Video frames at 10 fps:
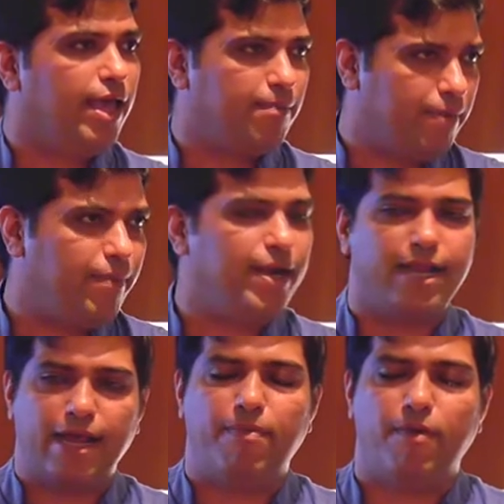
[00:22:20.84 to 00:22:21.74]
implement
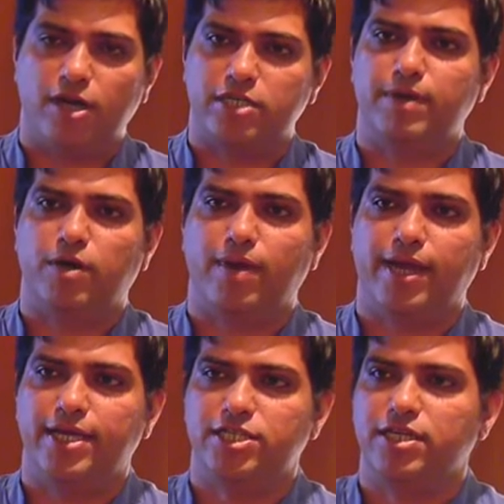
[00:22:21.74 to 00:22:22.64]
an approximate
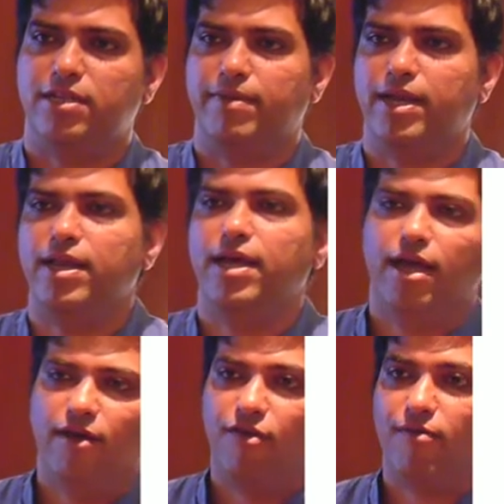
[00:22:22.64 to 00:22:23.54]
query engine in the middle.
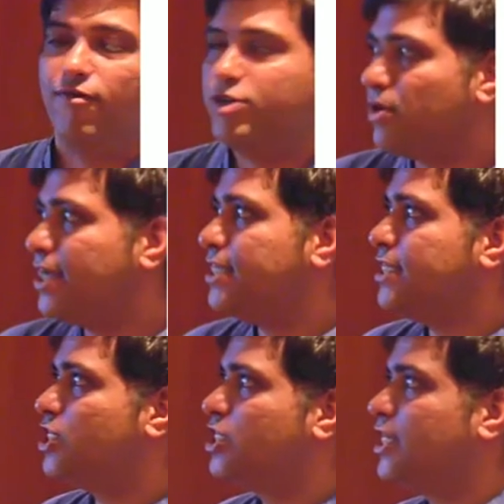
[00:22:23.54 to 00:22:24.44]
From a
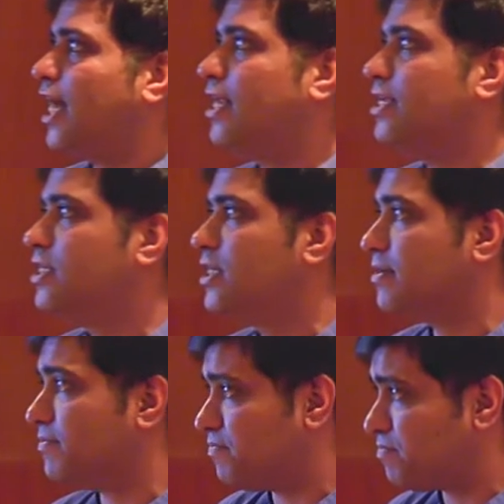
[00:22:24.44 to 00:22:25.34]
visualization challenge,
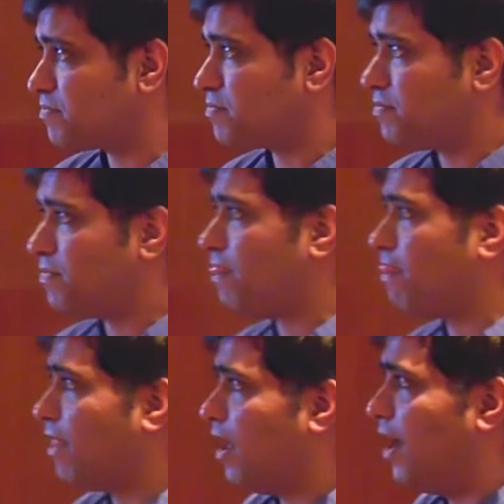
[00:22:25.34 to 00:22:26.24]

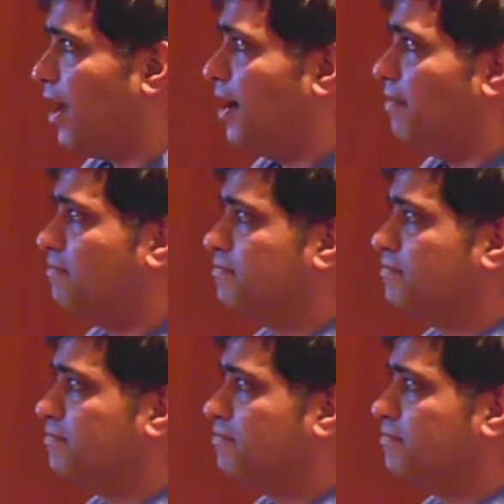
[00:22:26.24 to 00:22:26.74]
uh,